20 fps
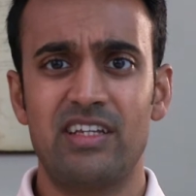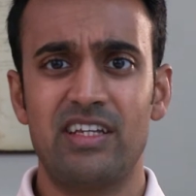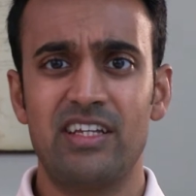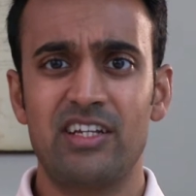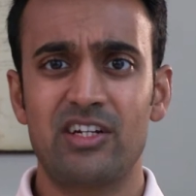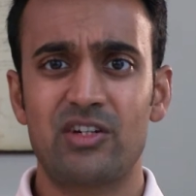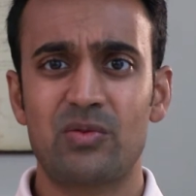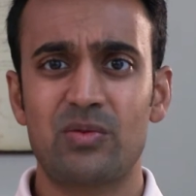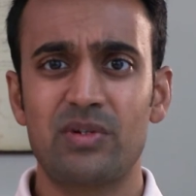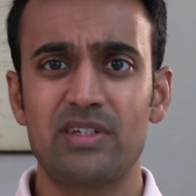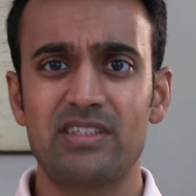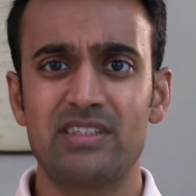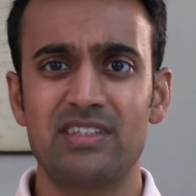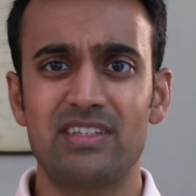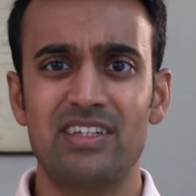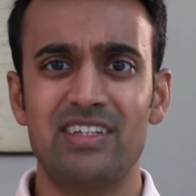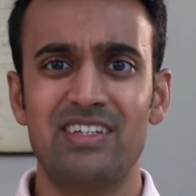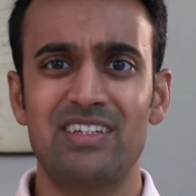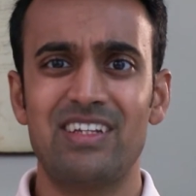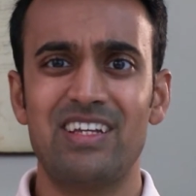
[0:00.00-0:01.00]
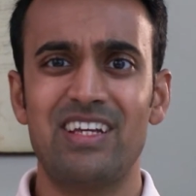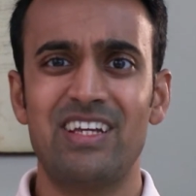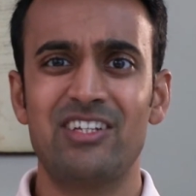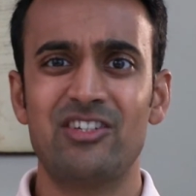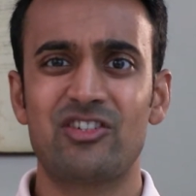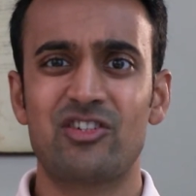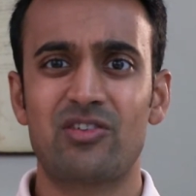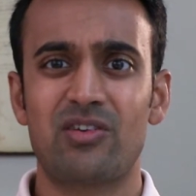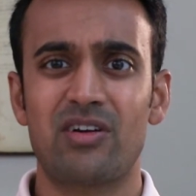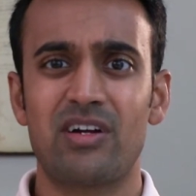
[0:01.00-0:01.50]
increase in
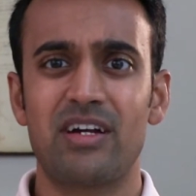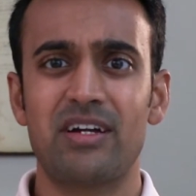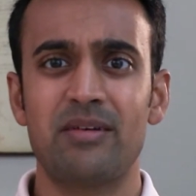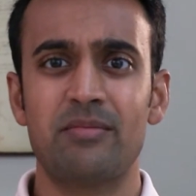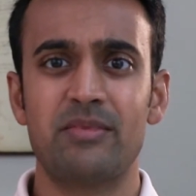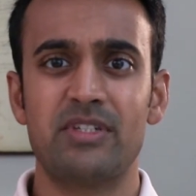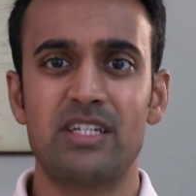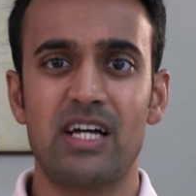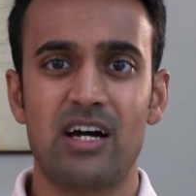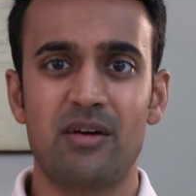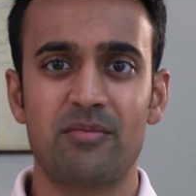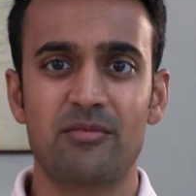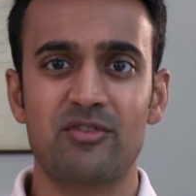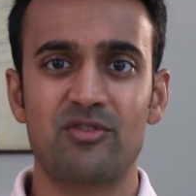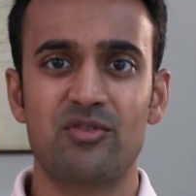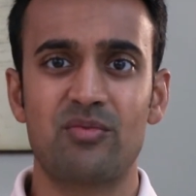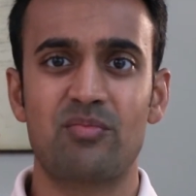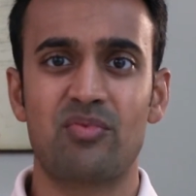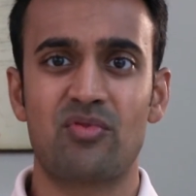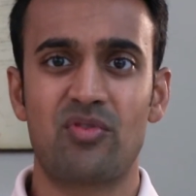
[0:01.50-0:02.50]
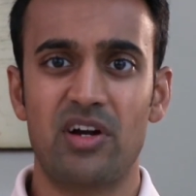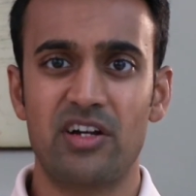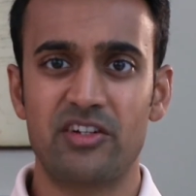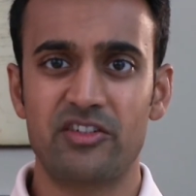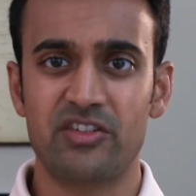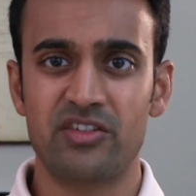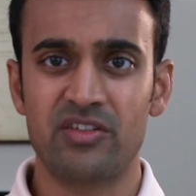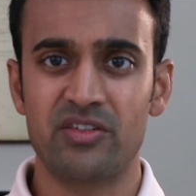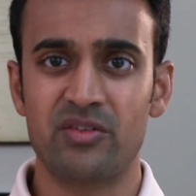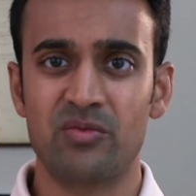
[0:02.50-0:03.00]
intra-abdominal pressure.